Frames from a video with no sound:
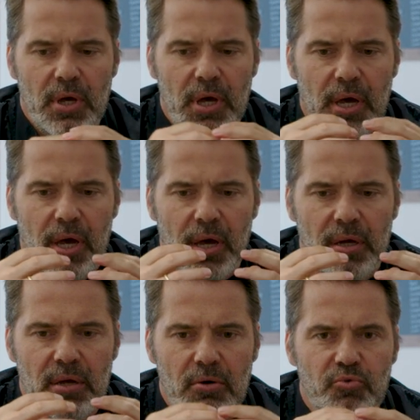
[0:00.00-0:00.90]

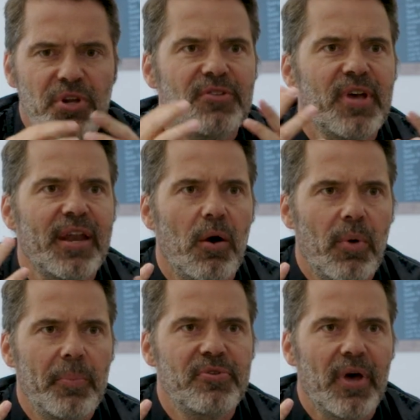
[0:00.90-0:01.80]
redesign our
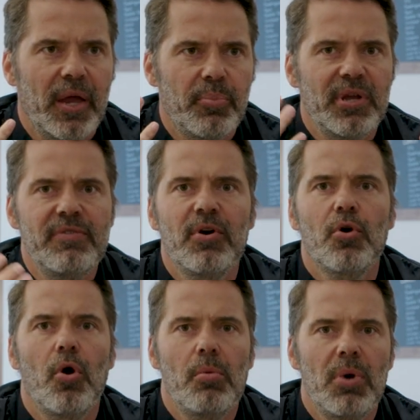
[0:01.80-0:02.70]
website, but
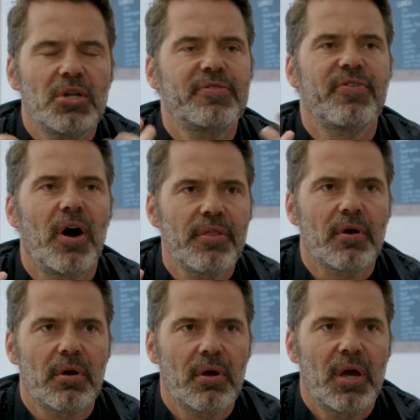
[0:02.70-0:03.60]
even go much
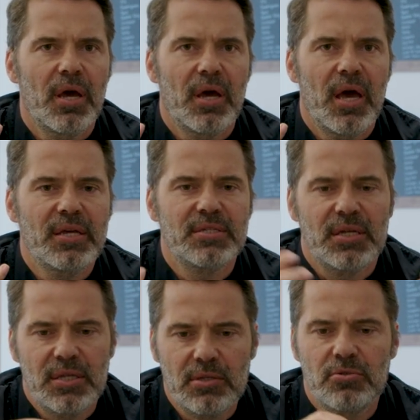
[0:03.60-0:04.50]
farther as
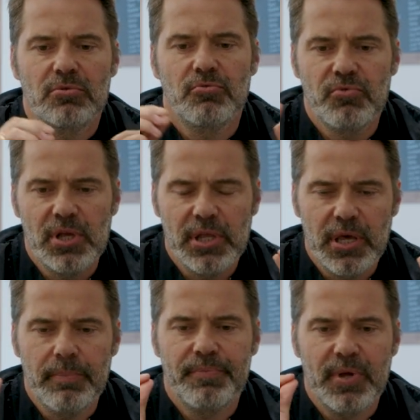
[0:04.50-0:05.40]
I did to
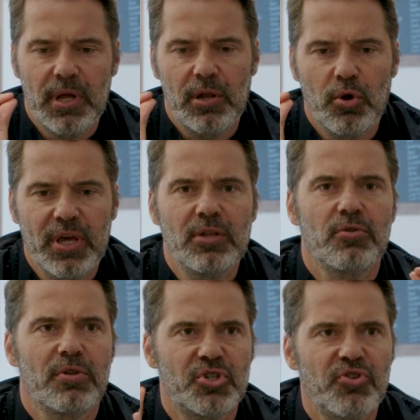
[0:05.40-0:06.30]
really look
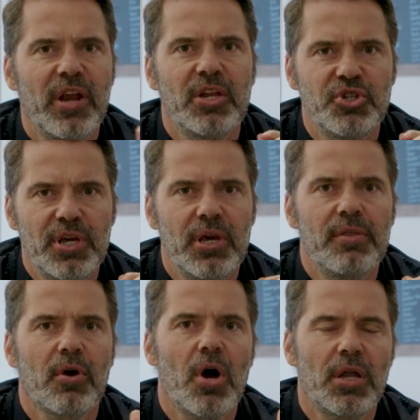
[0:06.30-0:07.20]
into the
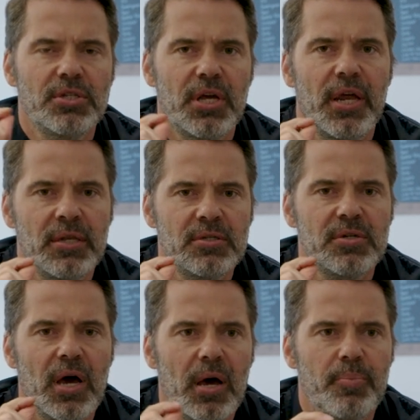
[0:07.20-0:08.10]
strategy, the
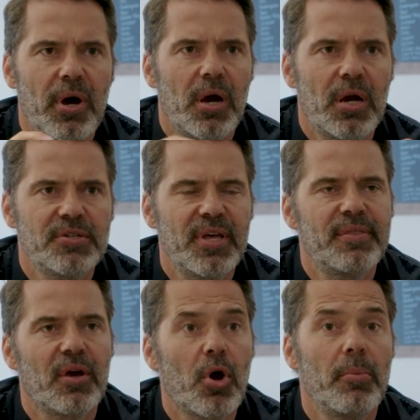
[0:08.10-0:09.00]
content parts,
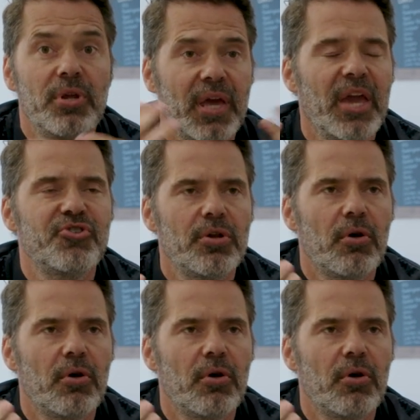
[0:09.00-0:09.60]
and the communication